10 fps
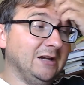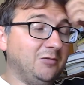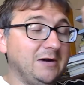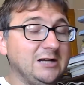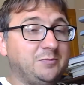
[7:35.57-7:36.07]

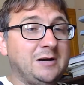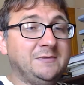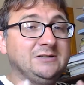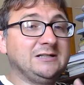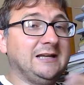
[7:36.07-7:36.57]
Whereas prime
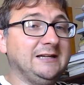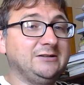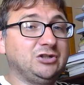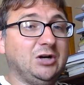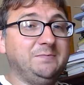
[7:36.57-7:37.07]
ministers
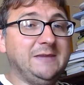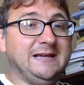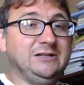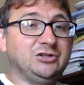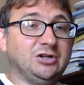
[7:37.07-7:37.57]
like John
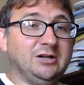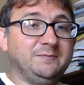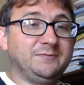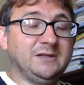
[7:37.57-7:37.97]
Major,